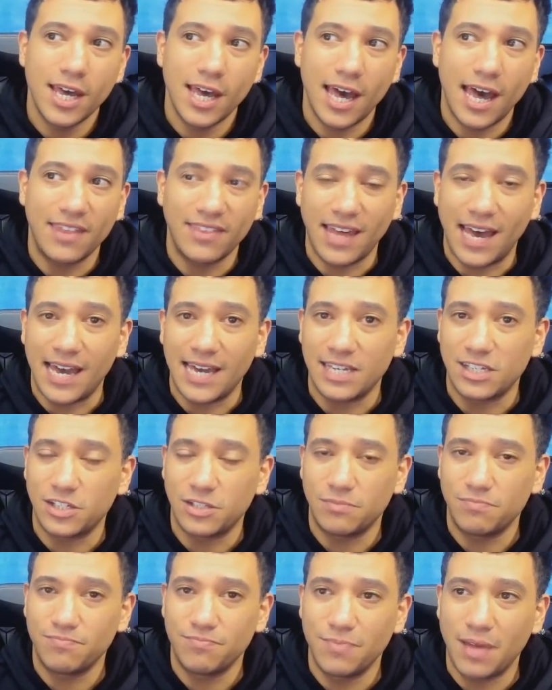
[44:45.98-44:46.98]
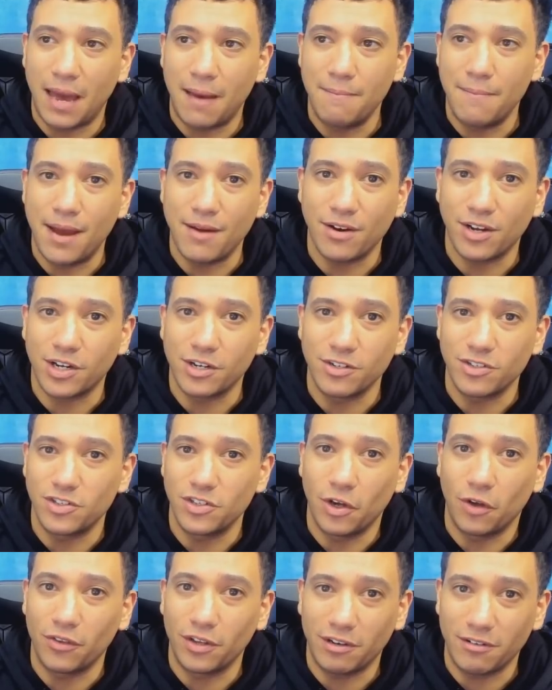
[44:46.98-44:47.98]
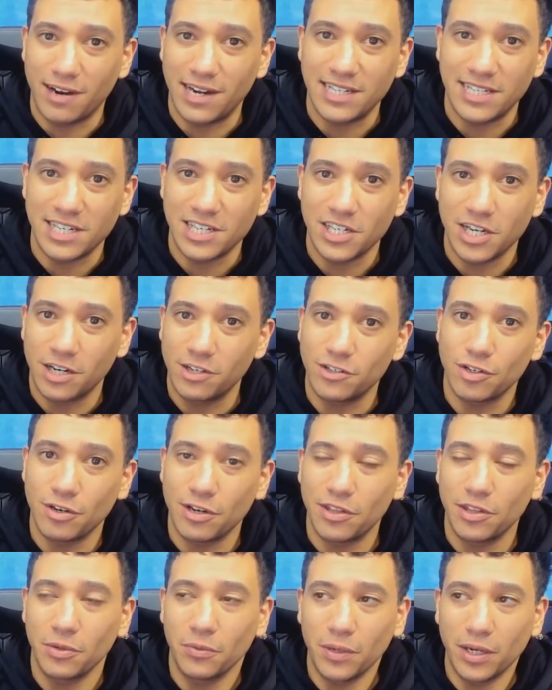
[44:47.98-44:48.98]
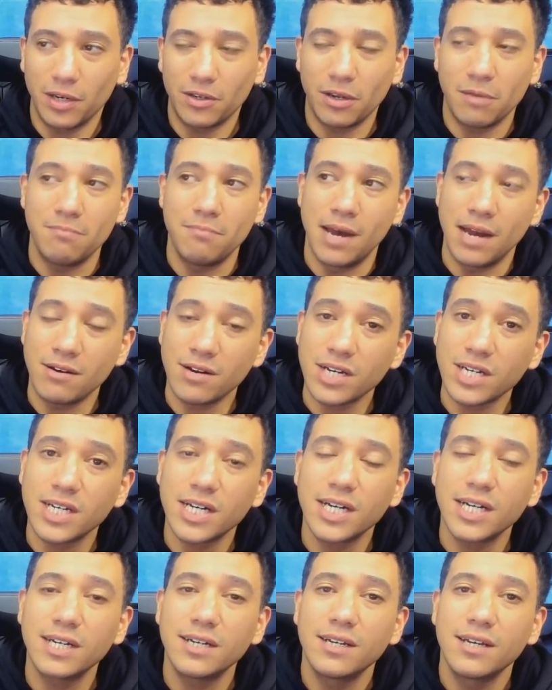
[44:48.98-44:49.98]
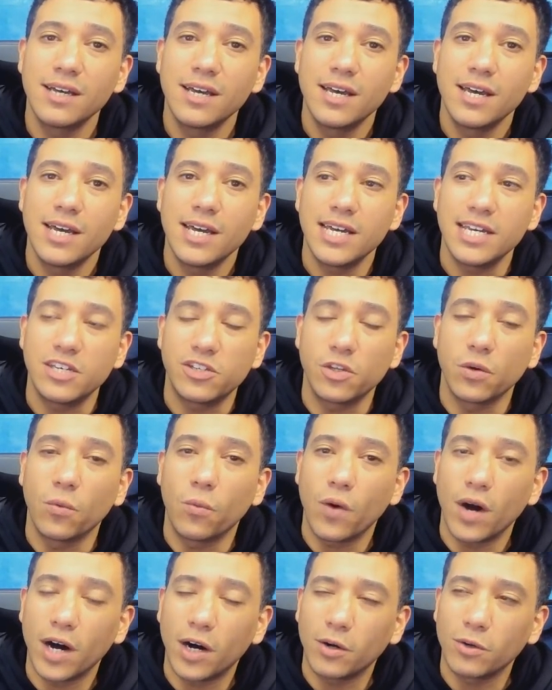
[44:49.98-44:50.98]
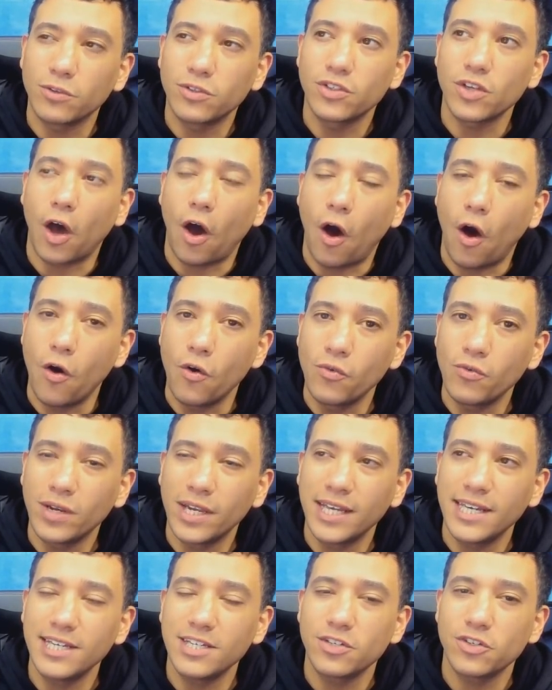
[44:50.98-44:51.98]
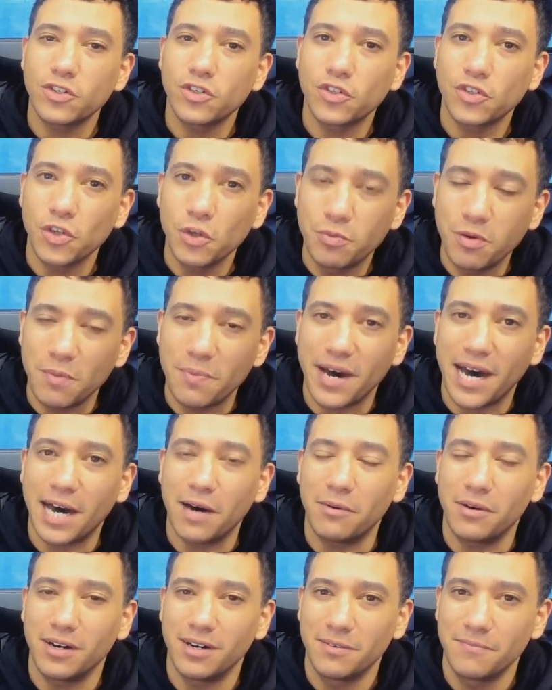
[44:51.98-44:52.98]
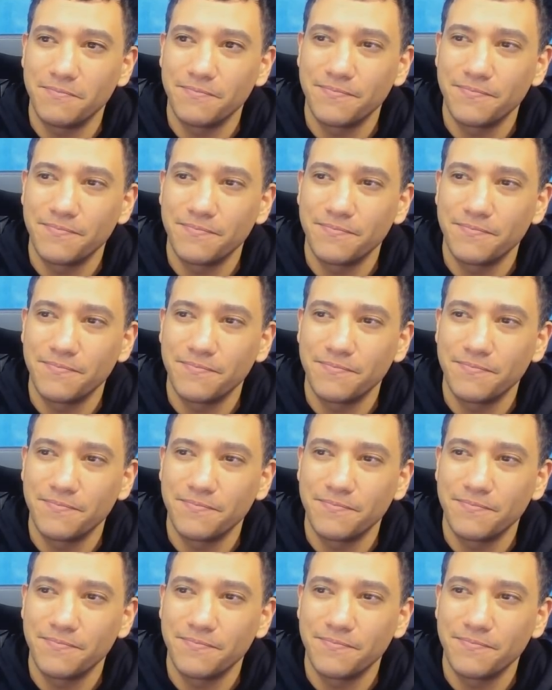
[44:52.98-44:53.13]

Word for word: and that is that America is not the greatest country in the world. America is the world's only superpower.